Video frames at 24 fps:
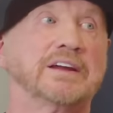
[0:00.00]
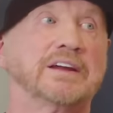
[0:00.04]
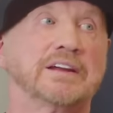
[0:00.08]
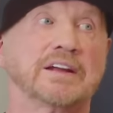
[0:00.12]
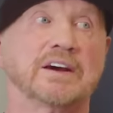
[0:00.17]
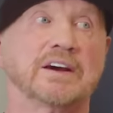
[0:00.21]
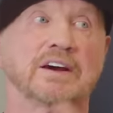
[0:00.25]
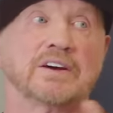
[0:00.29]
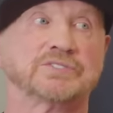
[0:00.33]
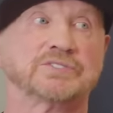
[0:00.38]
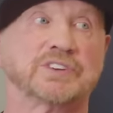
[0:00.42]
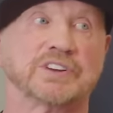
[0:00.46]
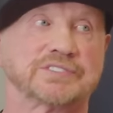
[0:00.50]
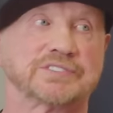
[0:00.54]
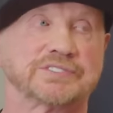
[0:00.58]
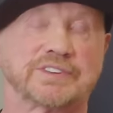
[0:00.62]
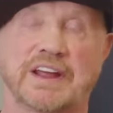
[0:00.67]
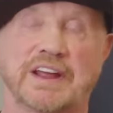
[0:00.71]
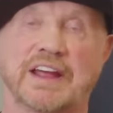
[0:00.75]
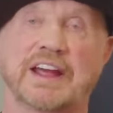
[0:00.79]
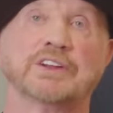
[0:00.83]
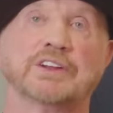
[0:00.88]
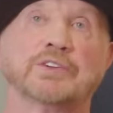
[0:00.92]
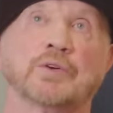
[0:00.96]
You know, I was just
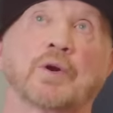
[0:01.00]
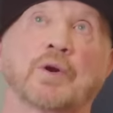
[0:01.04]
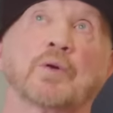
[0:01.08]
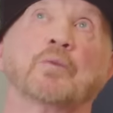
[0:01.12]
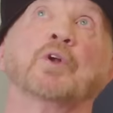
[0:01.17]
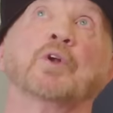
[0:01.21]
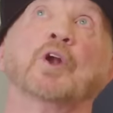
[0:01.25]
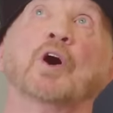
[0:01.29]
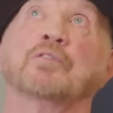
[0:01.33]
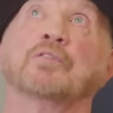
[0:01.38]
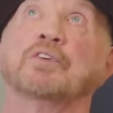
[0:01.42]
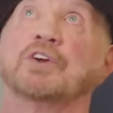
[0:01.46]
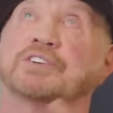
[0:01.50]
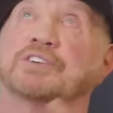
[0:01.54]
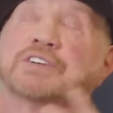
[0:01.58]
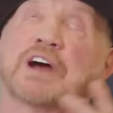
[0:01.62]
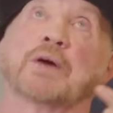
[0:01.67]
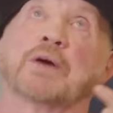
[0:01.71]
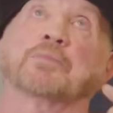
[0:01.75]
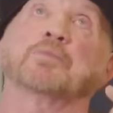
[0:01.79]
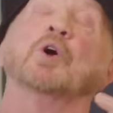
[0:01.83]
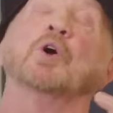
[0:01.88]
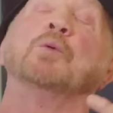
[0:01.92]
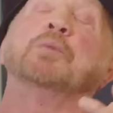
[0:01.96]
ignorant, went over the
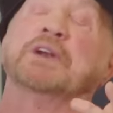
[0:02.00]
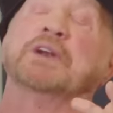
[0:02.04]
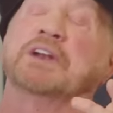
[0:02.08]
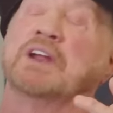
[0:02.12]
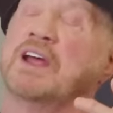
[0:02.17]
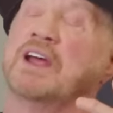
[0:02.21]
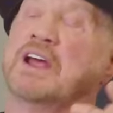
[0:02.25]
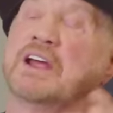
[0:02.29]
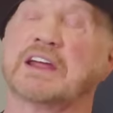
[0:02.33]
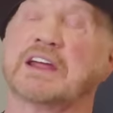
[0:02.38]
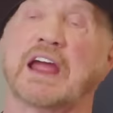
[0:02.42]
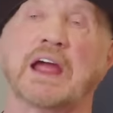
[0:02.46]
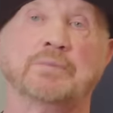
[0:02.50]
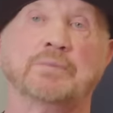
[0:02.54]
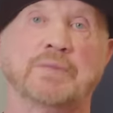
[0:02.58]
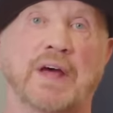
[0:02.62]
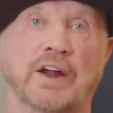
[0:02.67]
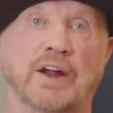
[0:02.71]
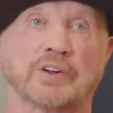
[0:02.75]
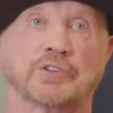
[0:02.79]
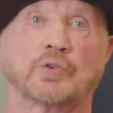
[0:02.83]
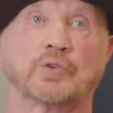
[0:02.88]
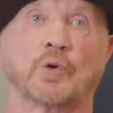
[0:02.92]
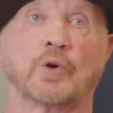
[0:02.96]
top rope and came
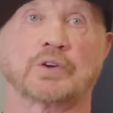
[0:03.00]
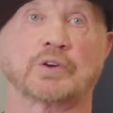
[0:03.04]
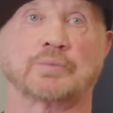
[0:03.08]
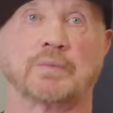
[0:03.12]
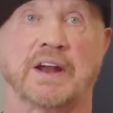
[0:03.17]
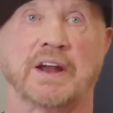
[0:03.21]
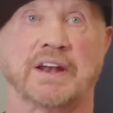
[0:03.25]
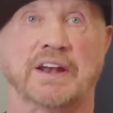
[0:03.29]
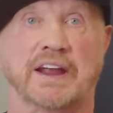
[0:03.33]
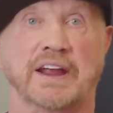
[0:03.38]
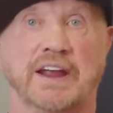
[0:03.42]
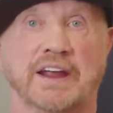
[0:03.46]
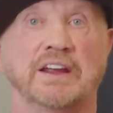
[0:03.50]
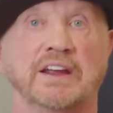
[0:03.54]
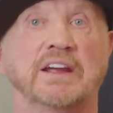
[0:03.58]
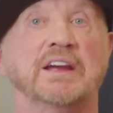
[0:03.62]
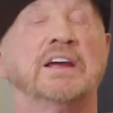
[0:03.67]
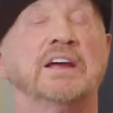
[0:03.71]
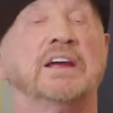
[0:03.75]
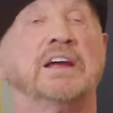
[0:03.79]
down, torqued my knee.